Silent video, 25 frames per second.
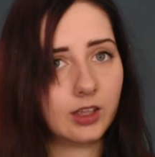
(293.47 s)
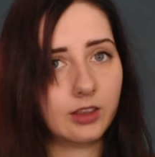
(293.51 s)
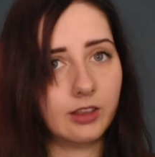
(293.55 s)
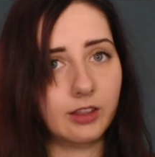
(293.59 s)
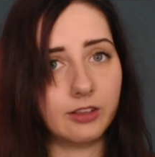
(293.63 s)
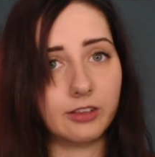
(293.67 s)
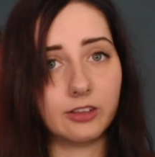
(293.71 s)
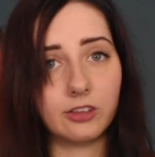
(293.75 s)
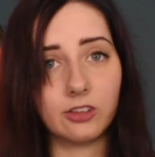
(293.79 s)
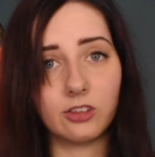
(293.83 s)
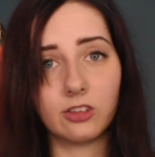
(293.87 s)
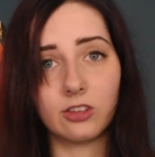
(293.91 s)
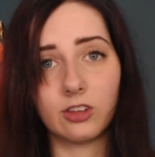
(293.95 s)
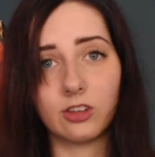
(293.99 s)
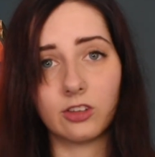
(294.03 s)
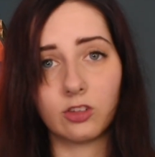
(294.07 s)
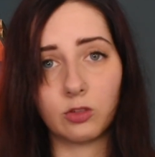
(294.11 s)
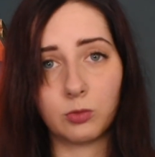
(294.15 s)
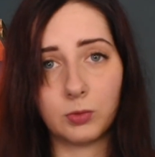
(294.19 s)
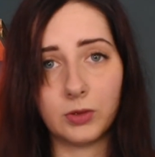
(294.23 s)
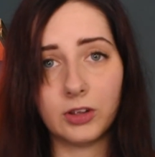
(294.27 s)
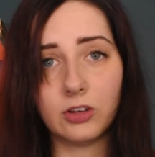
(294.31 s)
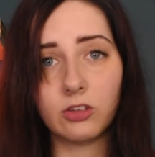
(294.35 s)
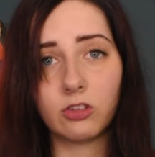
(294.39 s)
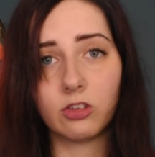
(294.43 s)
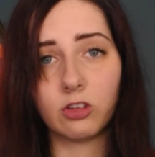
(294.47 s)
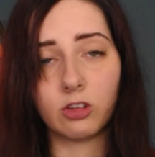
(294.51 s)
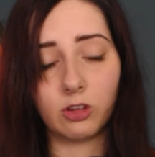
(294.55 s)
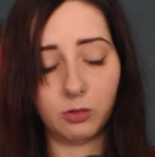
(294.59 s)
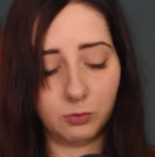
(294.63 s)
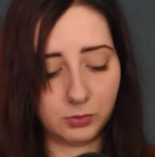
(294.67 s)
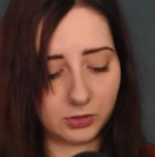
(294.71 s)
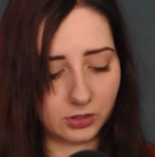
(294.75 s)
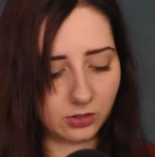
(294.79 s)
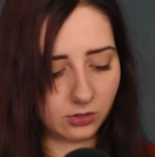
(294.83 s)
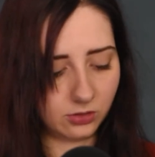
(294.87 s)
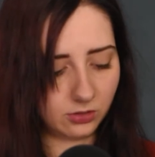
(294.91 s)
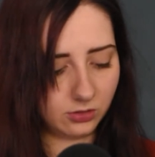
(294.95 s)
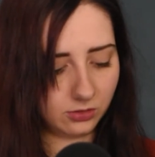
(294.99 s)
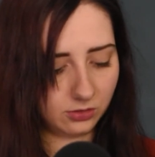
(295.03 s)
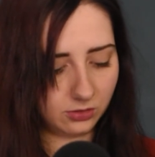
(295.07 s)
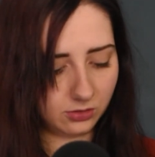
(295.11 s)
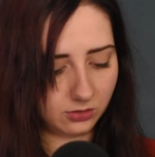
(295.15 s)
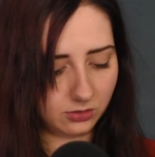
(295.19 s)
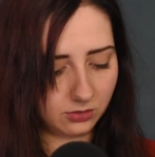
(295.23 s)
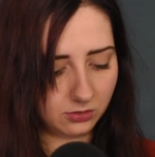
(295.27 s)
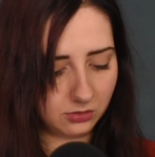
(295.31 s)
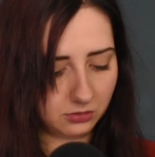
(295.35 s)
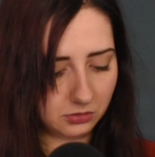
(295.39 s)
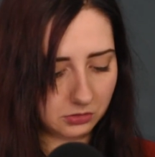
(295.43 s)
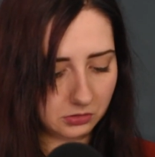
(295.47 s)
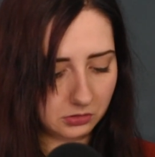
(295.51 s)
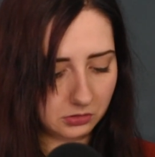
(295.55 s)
Now this is especially because